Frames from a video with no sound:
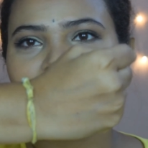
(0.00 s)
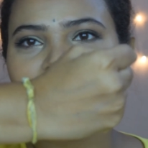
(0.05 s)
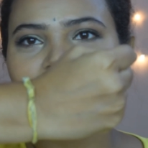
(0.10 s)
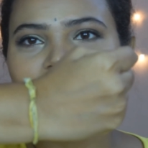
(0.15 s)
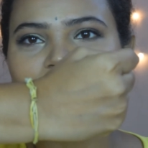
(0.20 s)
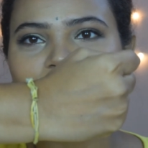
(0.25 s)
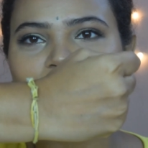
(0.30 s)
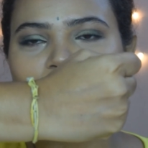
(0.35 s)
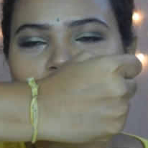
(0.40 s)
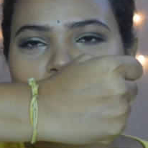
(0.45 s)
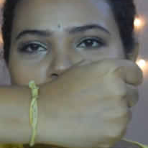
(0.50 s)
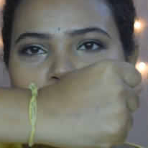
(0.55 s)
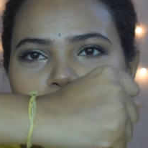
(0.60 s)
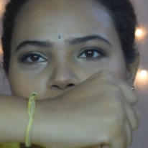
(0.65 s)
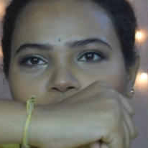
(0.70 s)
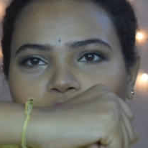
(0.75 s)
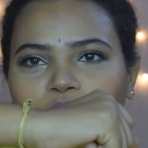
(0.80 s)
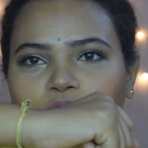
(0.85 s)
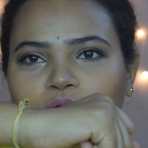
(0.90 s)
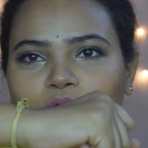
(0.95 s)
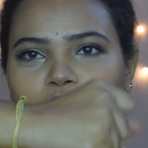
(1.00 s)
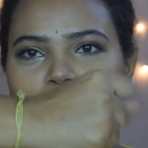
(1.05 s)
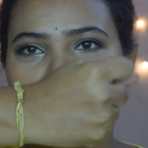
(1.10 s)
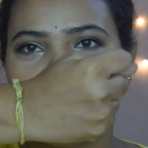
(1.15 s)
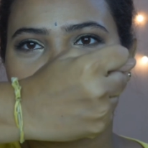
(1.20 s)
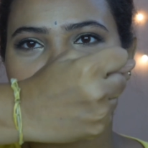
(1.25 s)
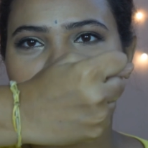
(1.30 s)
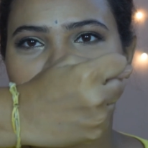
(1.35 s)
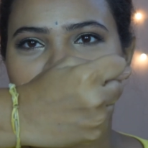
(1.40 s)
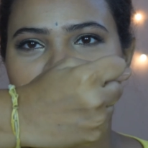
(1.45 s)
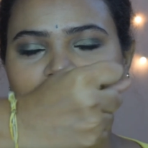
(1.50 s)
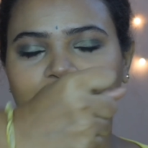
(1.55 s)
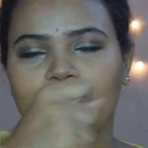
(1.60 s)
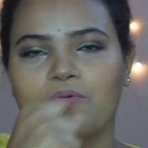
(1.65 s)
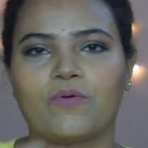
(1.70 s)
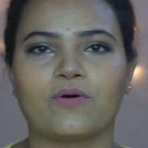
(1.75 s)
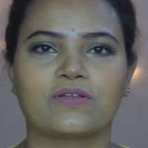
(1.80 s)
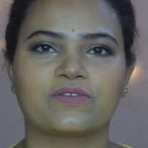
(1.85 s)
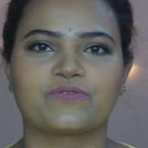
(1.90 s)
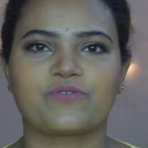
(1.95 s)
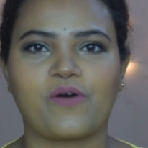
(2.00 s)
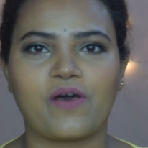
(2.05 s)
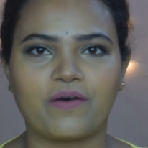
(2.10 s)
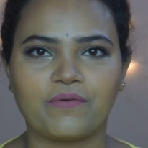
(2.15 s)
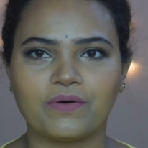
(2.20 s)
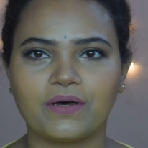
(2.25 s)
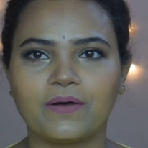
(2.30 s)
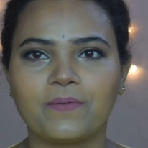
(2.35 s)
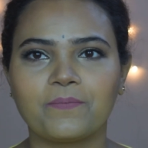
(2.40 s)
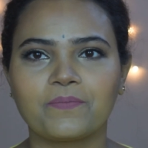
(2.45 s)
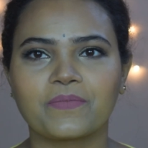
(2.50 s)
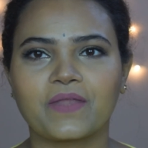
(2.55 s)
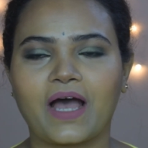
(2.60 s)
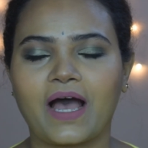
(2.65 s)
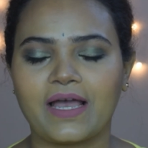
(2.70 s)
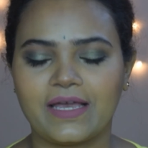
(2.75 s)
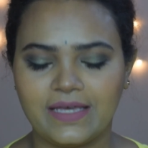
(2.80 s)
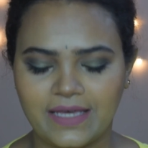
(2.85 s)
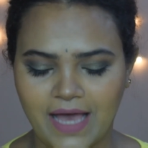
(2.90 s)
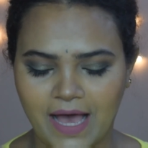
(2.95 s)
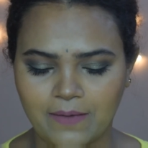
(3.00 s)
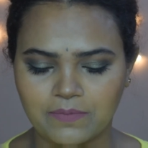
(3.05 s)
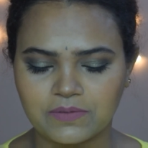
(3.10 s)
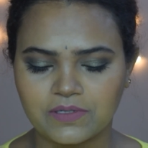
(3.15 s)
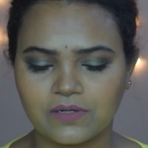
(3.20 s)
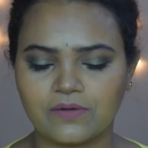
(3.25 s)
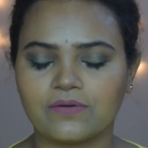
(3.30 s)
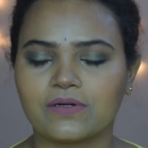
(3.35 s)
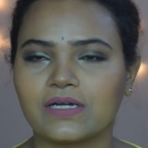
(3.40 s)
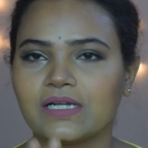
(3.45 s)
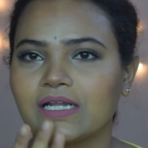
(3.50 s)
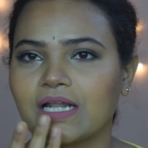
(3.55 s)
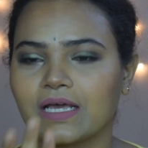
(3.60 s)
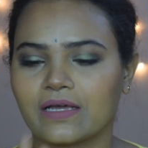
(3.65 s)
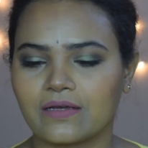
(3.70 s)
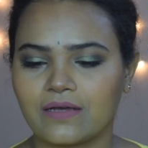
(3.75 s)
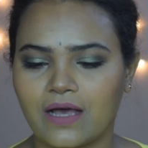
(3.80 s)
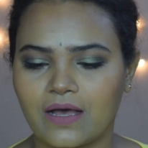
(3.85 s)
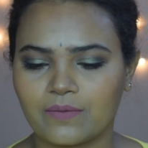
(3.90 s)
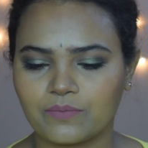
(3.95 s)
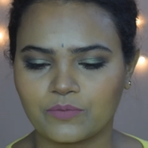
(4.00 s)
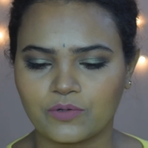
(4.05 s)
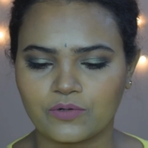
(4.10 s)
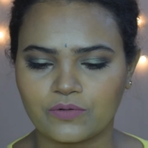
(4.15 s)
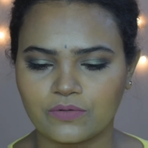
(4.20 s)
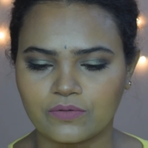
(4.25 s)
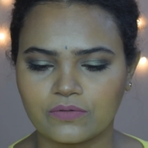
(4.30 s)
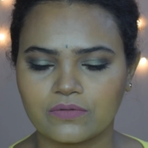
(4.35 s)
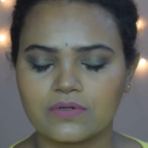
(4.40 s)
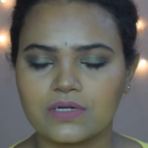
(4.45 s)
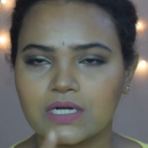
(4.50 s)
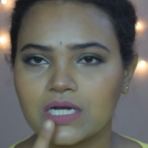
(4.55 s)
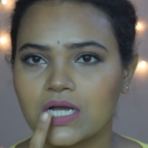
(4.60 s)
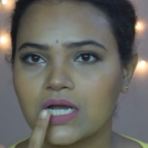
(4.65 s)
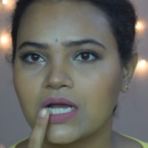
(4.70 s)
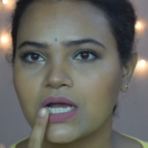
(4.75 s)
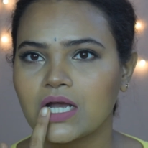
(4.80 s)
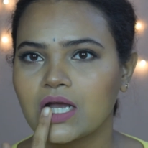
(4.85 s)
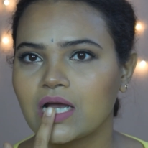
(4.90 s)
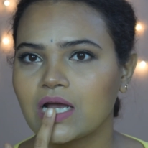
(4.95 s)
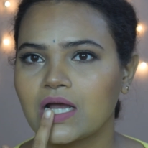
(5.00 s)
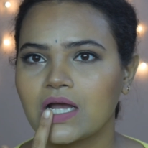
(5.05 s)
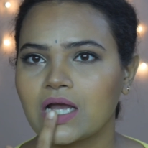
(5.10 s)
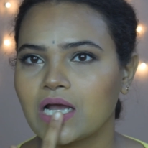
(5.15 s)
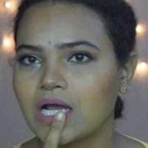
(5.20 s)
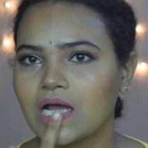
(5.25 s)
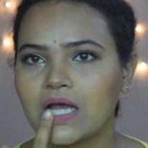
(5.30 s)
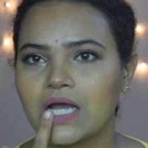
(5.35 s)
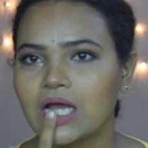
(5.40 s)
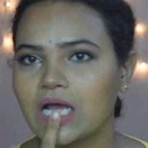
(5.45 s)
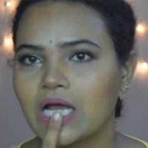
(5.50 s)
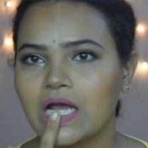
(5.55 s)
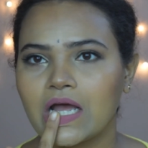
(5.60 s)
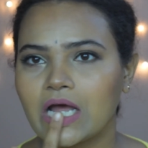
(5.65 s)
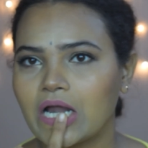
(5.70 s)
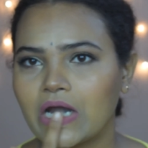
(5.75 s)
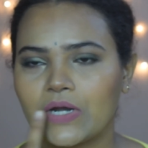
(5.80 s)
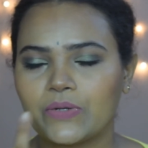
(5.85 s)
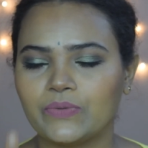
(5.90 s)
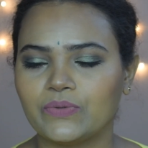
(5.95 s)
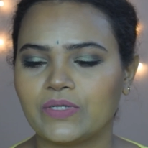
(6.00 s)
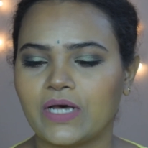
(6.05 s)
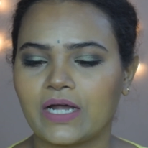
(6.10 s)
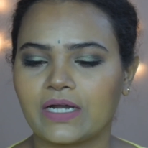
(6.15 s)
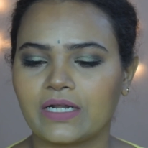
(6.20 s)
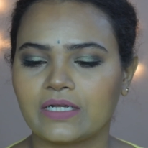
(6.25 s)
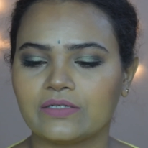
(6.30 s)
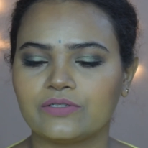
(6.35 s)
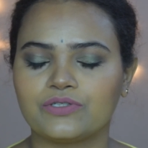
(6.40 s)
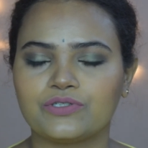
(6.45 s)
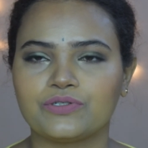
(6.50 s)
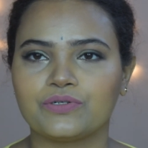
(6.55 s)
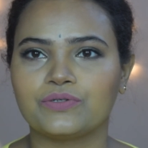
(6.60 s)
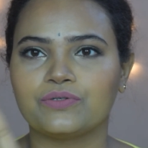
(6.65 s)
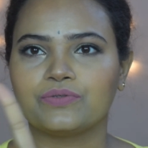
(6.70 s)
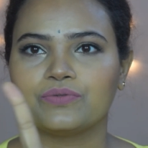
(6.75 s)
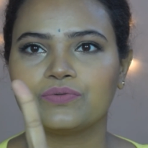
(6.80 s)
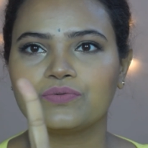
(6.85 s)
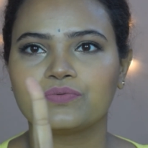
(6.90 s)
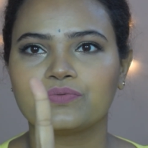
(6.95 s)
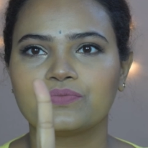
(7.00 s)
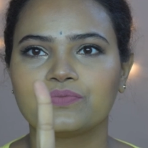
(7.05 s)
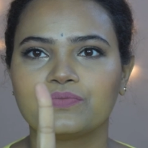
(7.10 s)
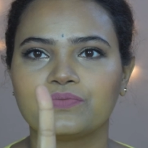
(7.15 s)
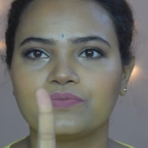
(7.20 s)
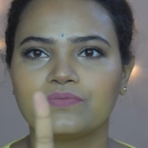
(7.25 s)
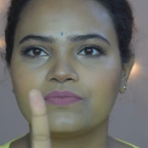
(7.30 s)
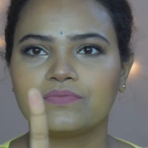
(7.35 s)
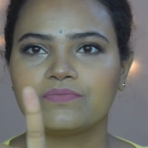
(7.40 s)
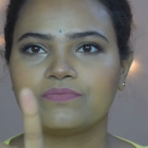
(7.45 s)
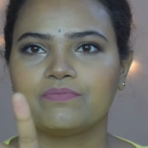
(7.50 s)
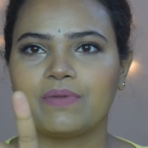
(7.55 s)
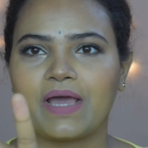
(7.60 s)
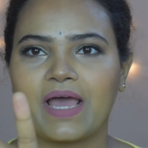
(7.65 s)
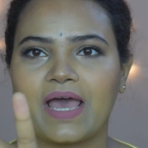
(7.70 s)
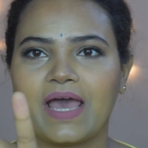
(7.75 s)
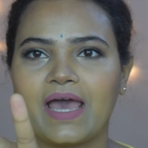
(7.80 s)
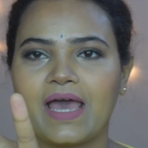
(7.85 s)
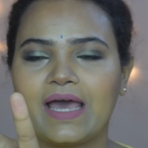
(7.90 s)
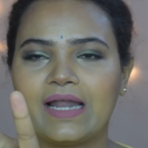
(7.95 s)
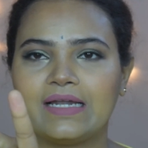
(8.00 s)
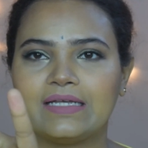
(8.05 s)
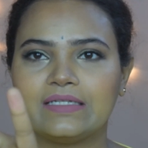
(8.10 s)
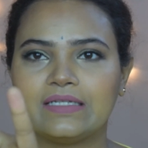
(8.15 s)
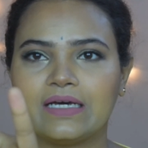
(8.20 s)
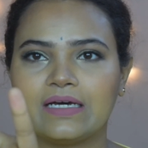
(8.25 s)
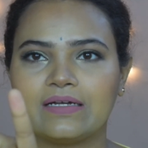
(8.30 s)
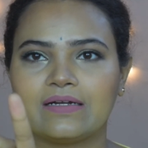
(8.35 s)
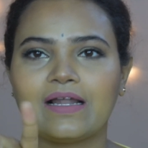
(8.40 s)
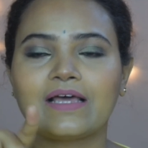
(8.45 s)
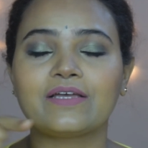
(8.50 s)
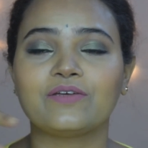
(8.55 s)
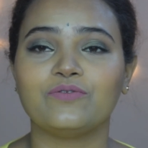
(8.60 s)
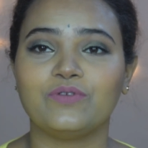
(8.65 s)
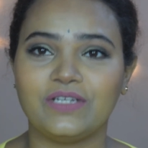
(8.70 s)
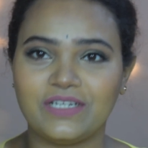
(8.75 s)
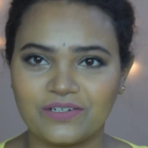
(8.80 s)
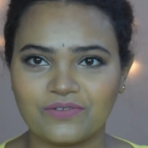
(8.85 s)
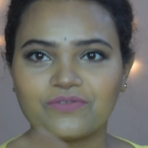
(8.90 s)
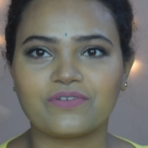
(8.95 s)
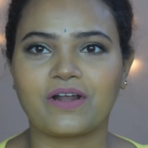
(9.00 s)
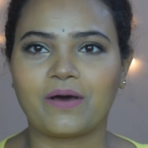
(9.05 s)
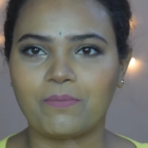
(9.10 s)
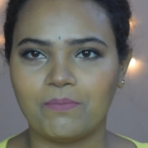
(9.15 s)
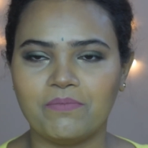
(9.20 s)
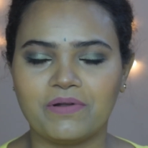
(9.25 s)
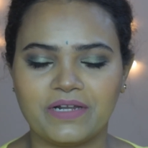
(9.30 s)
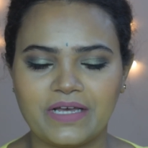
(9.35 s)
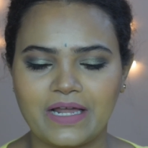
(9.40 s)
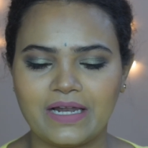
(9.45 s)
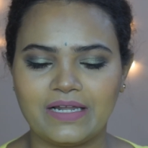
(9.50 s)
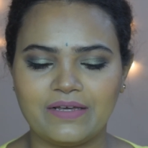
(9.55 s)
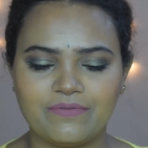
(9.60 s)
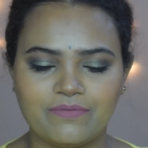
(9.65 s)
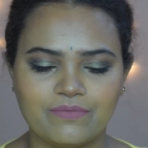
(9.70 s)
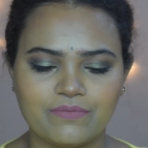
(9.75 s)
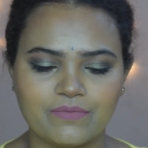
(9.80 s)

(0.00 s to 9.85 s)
no transfer whatsoever. I absolutely, like, I'm gonna do that and show you, barely there. Like you need to rub really